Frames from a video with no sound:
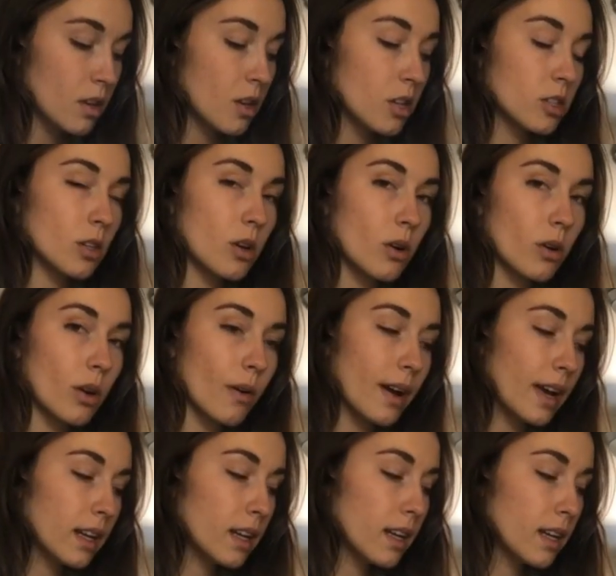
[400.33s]
So go
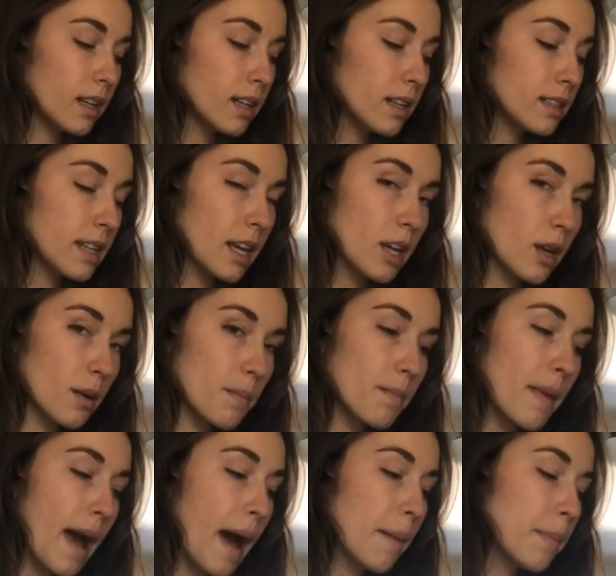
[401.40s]
ahead and take your
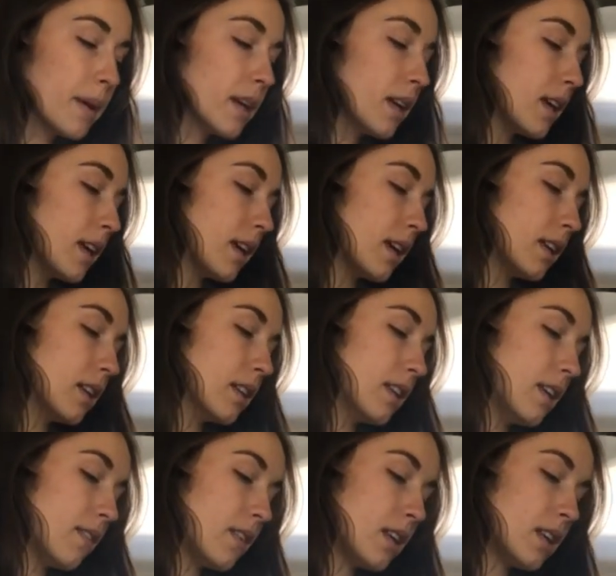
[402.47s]
map and
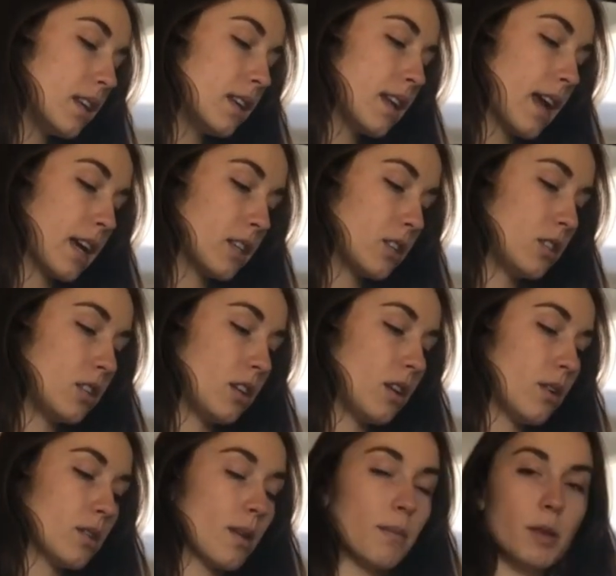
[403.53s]
leave it next to
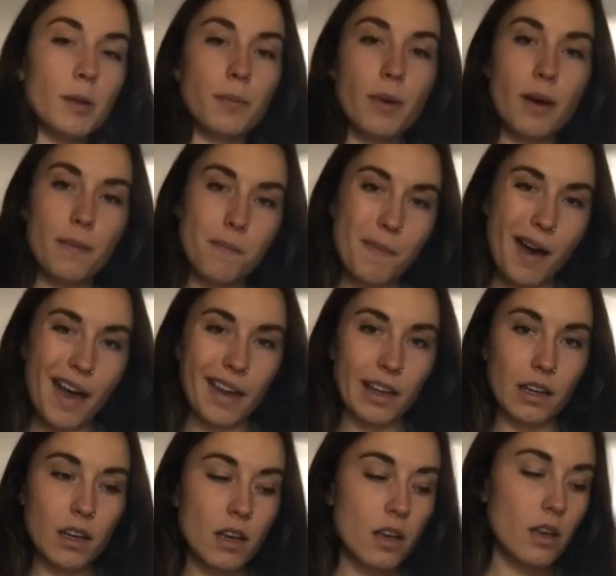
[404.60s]
you. So I'm going to put
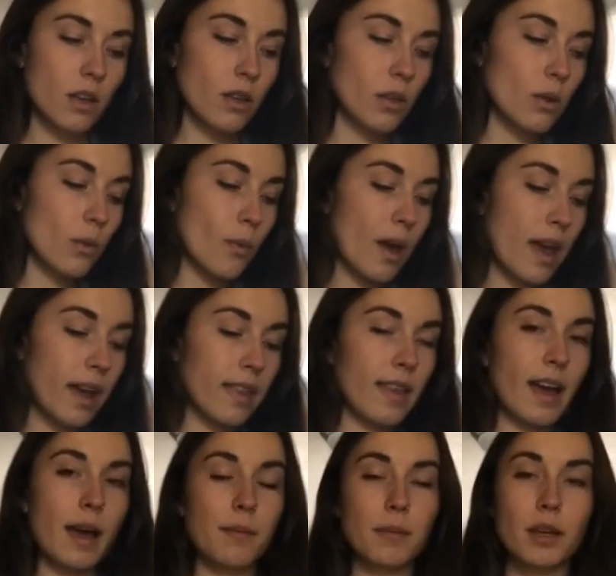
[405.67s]
mine the way
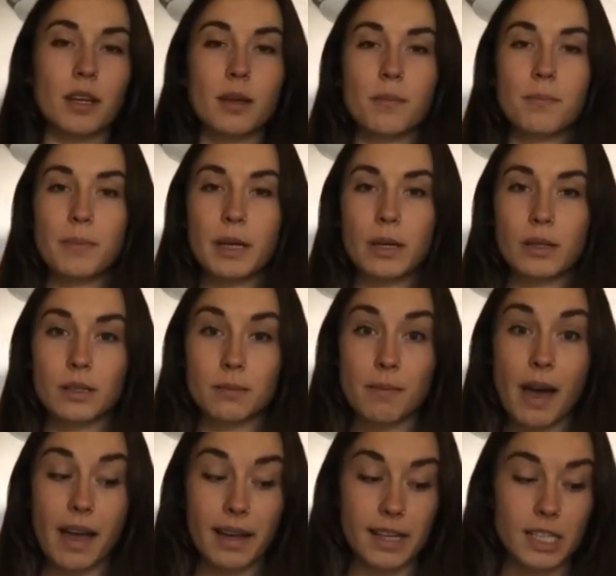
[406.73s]
that I'm going to build
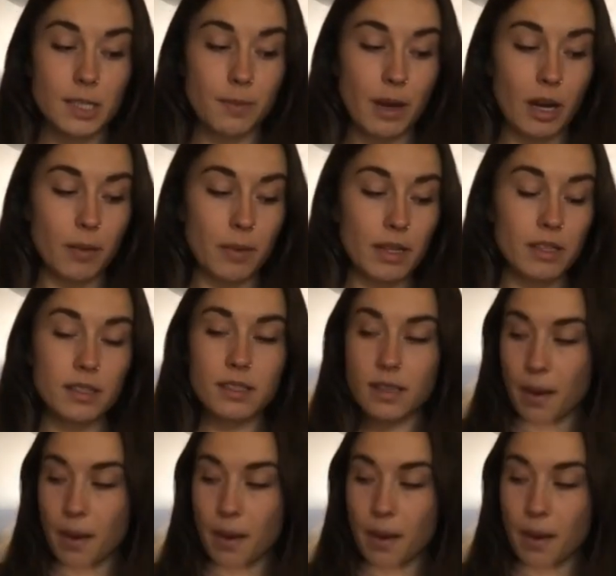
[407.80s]
my experiment.